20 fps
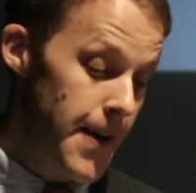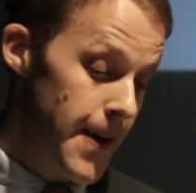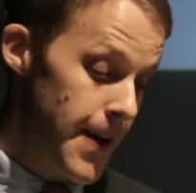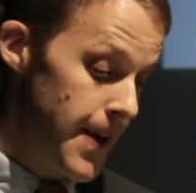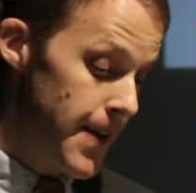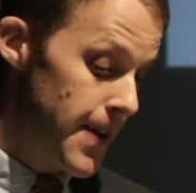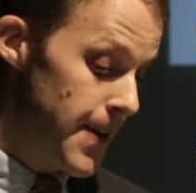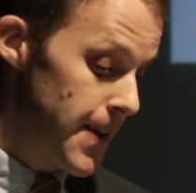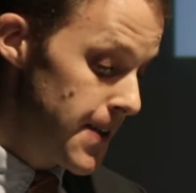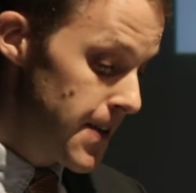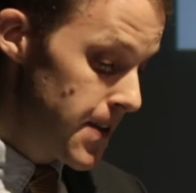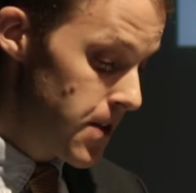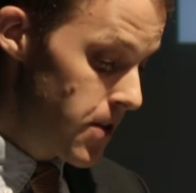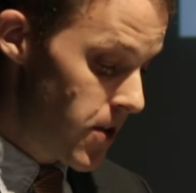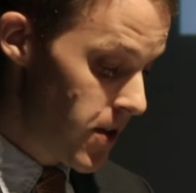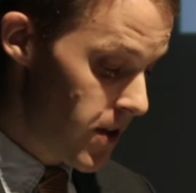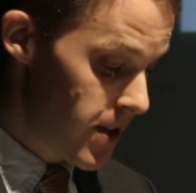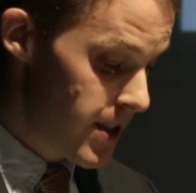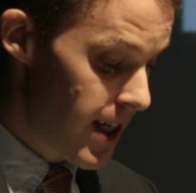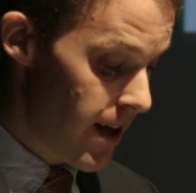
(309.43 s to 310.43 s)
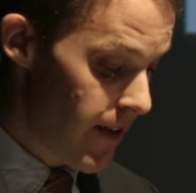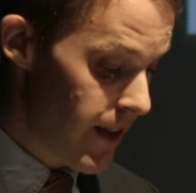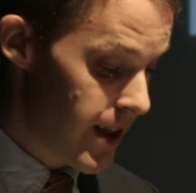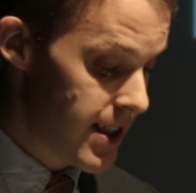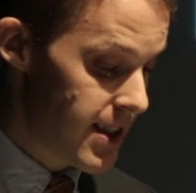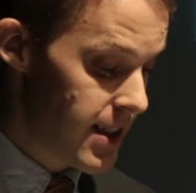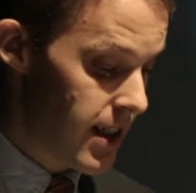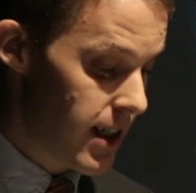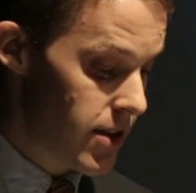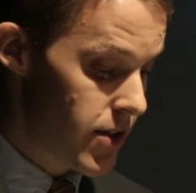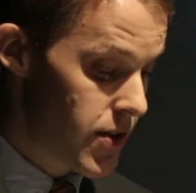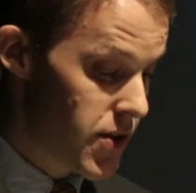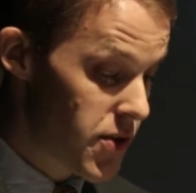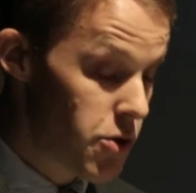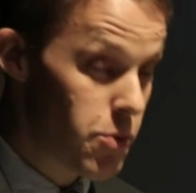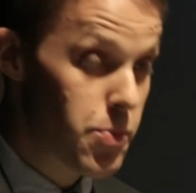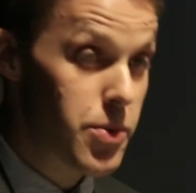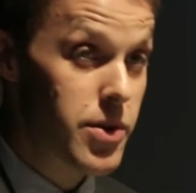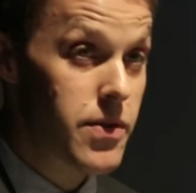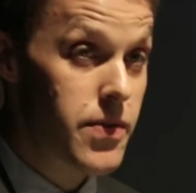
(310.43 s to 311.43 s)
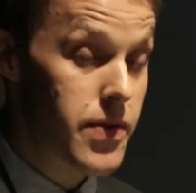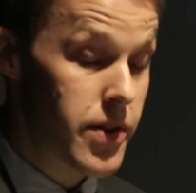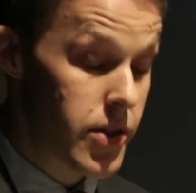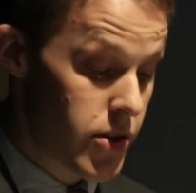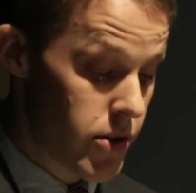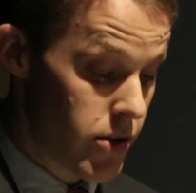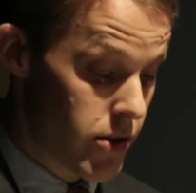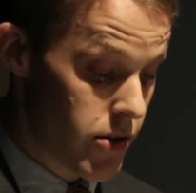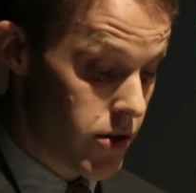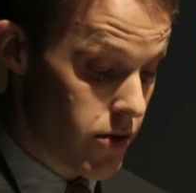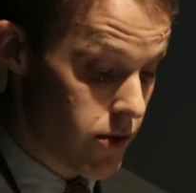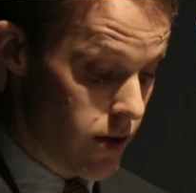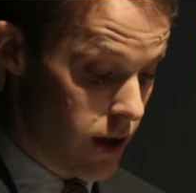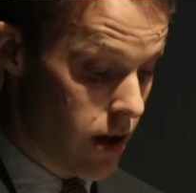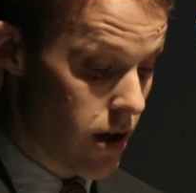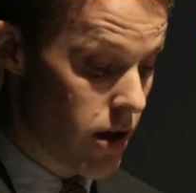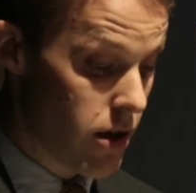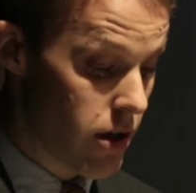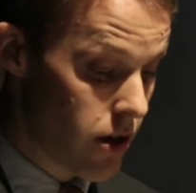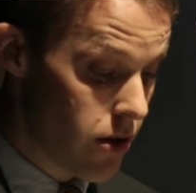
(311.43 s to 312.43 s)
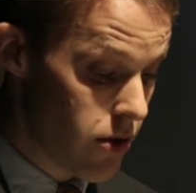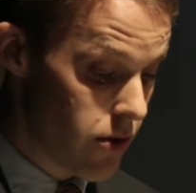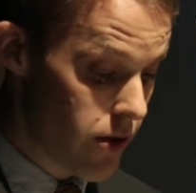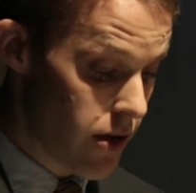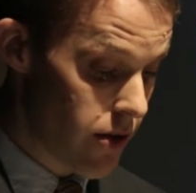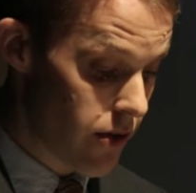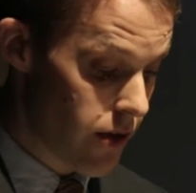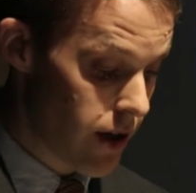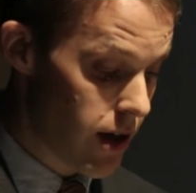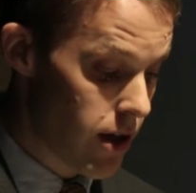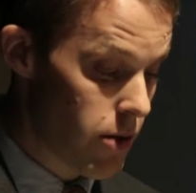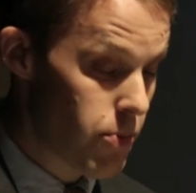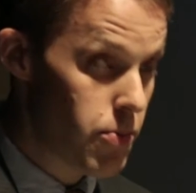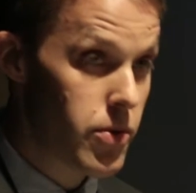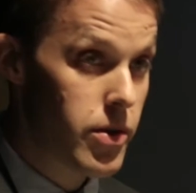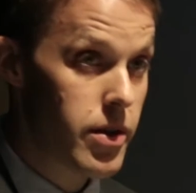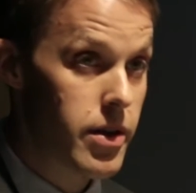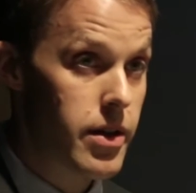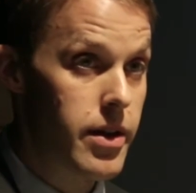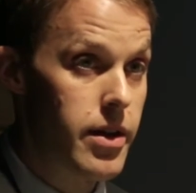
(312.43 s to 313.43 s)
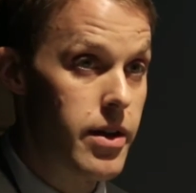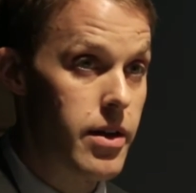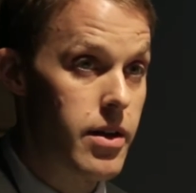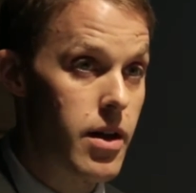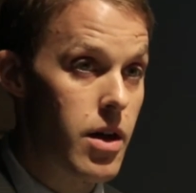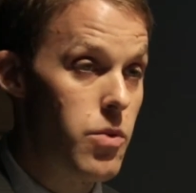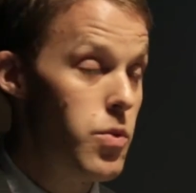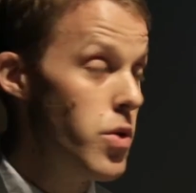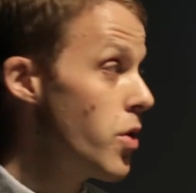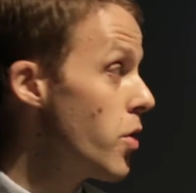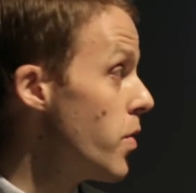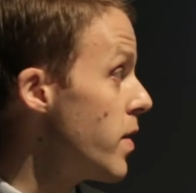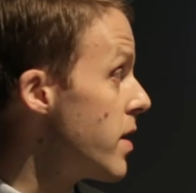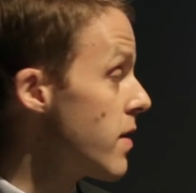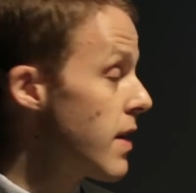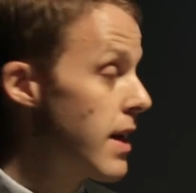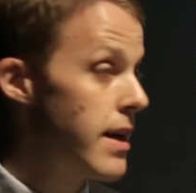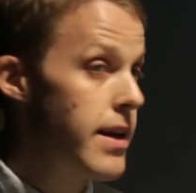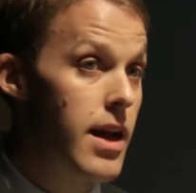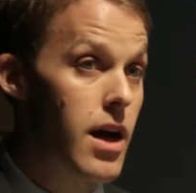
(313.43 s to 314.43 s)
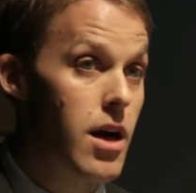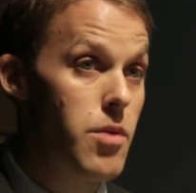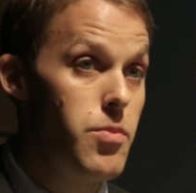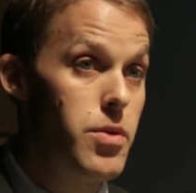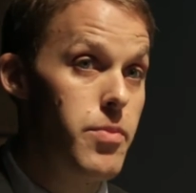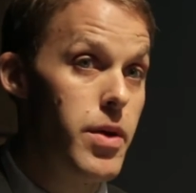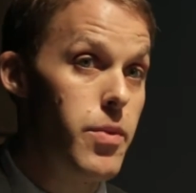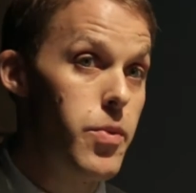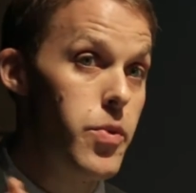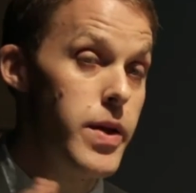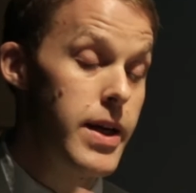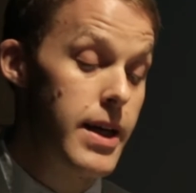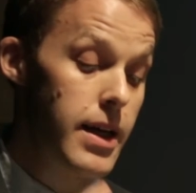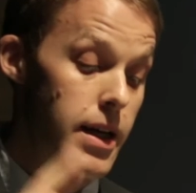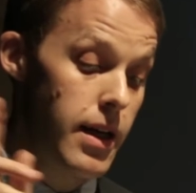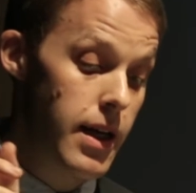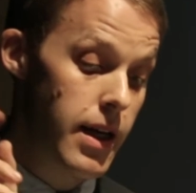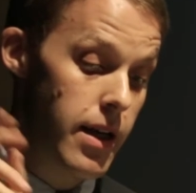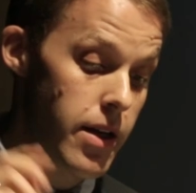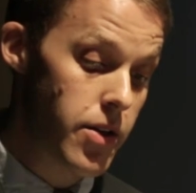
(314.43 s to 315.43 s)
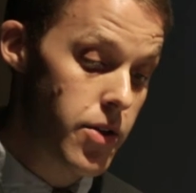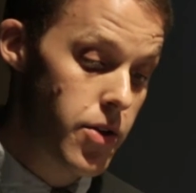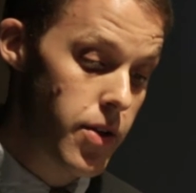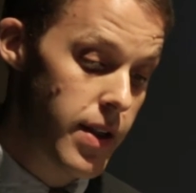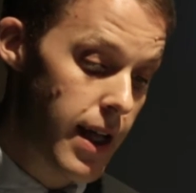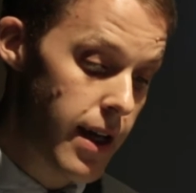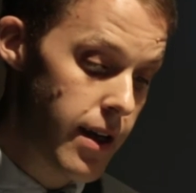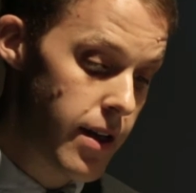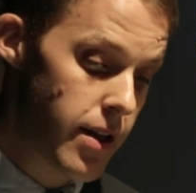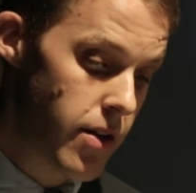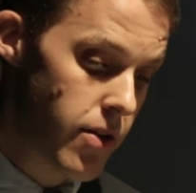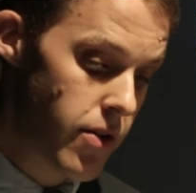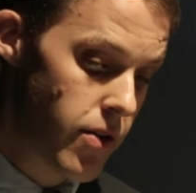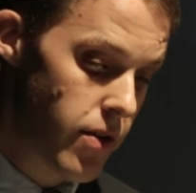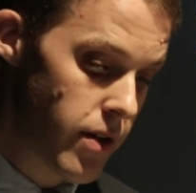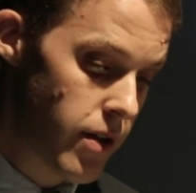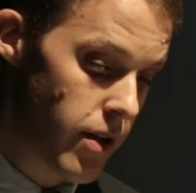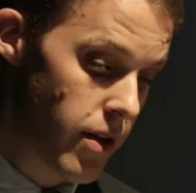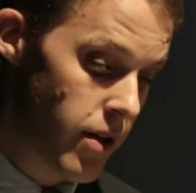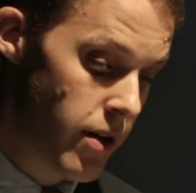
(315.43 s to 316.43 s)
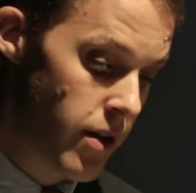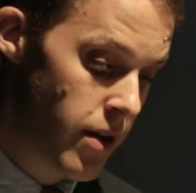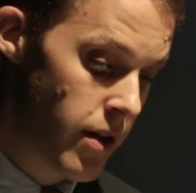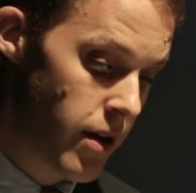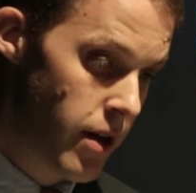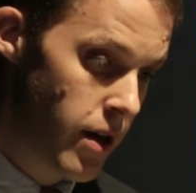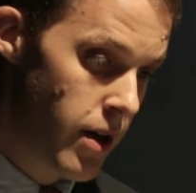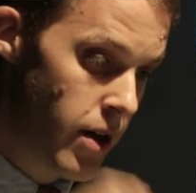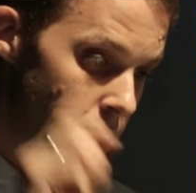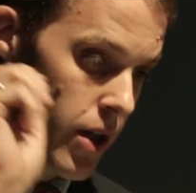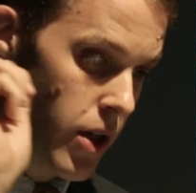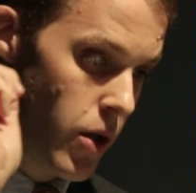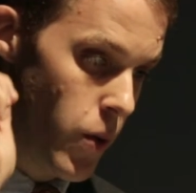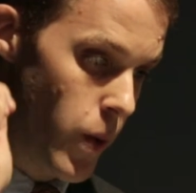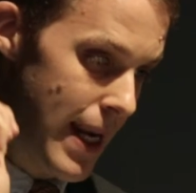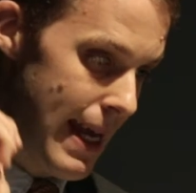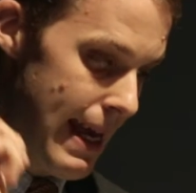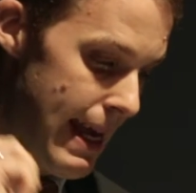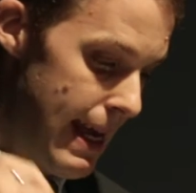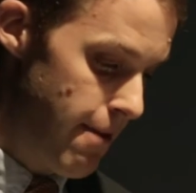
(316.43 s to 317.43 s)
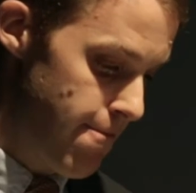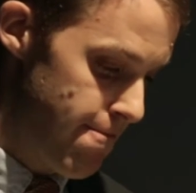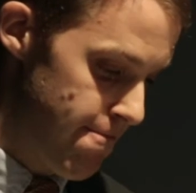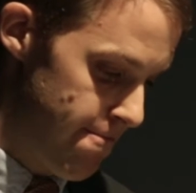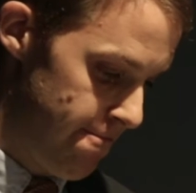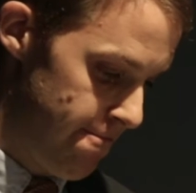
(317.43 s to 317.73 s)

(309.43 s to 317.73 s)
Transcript: It also turns out that it's not super efficient to store cargo near the airport, and I won't go into that now, but maybe we can get into that into the Q&A.